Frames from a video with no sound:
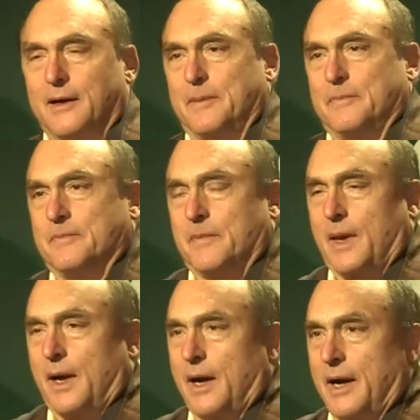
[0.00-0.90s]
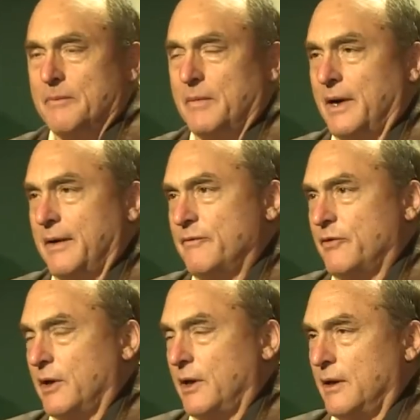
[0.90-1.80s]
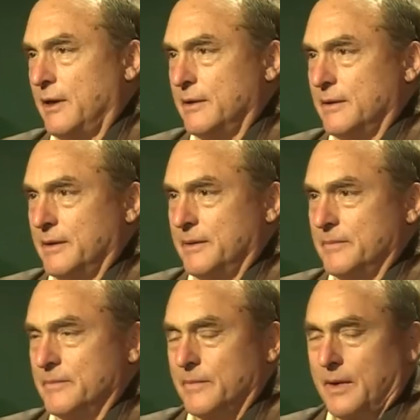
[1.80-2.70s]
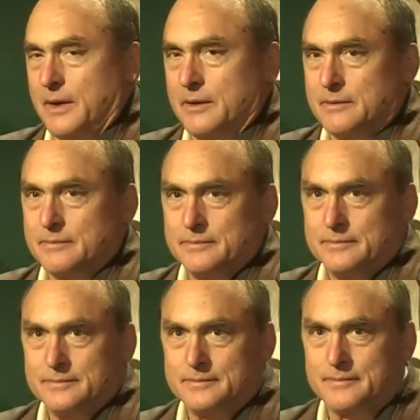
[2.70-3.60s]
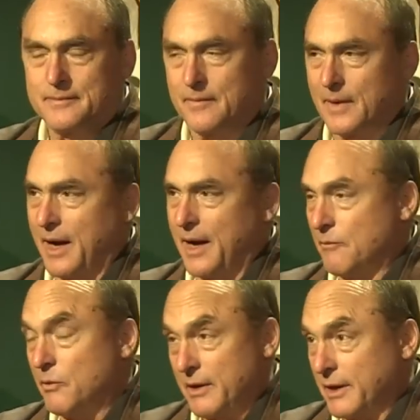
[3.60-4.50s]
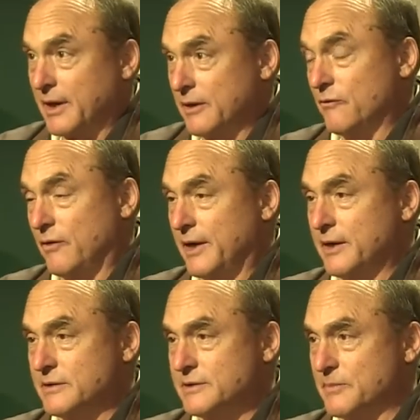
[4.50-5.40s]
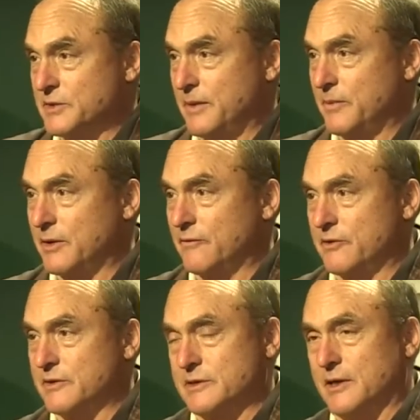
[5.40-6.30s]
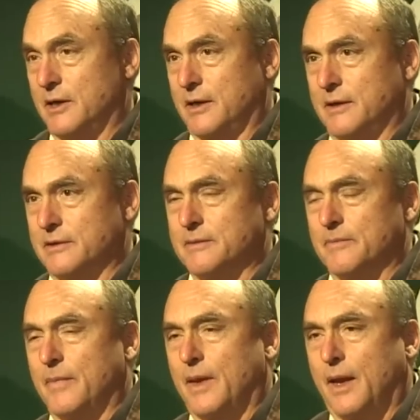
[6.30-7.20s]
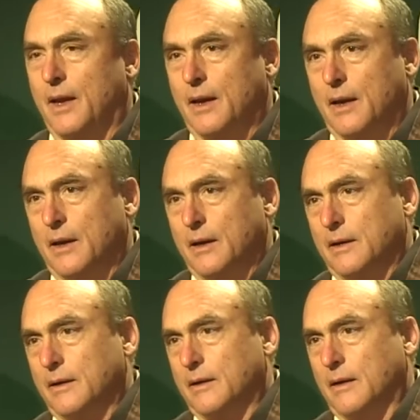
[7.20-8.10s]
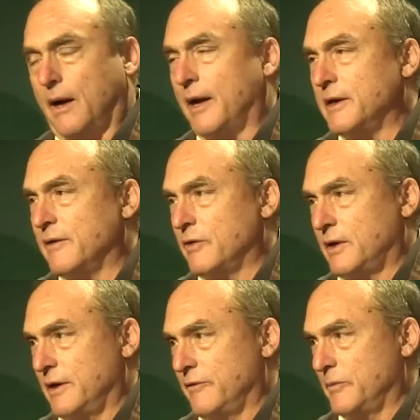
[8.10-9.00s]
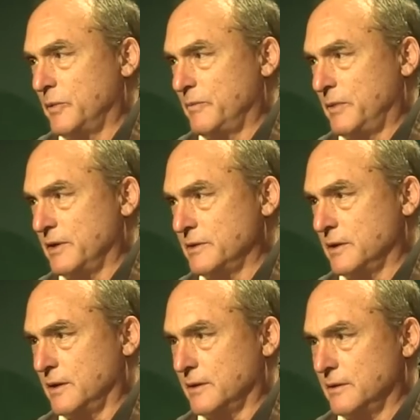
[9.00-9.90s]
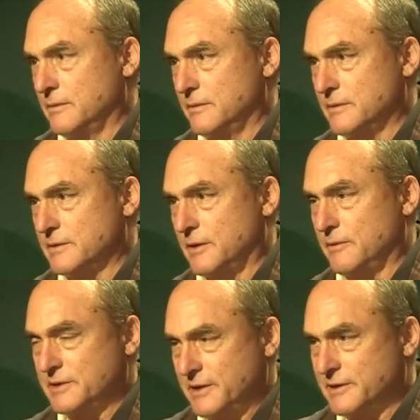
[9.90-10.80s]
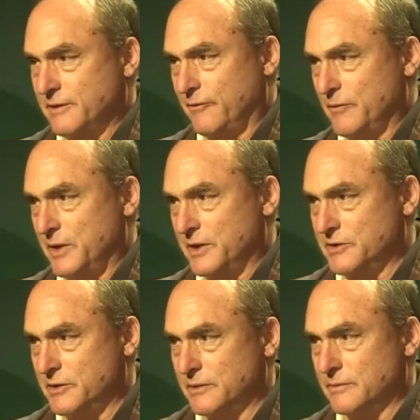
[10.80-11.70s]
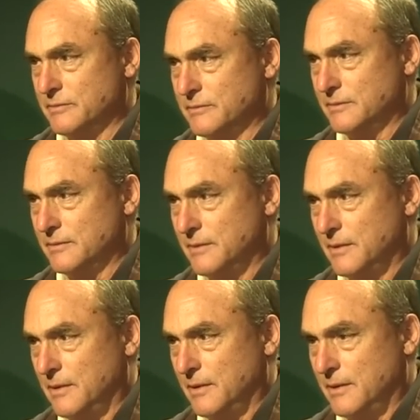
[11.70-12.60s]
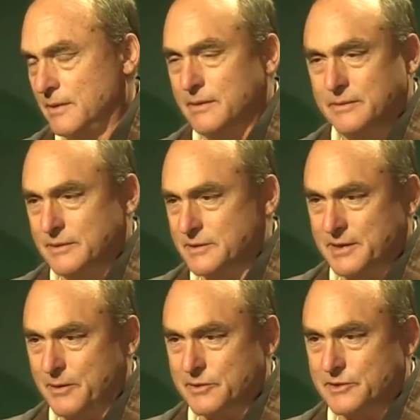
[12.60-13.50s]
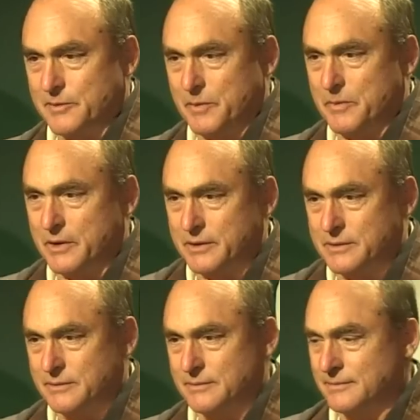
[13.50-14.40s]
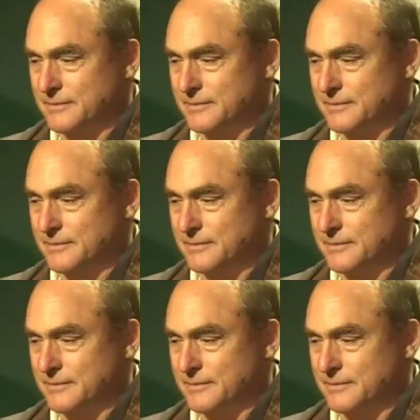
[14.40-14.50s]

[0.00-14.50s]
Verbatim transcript: Um, I've, I've thought a lot, um, you know, I, well, I got invited some time ago for this talk, and I never give a prepared talk. So it's easy for me to do, to say what's on my mind.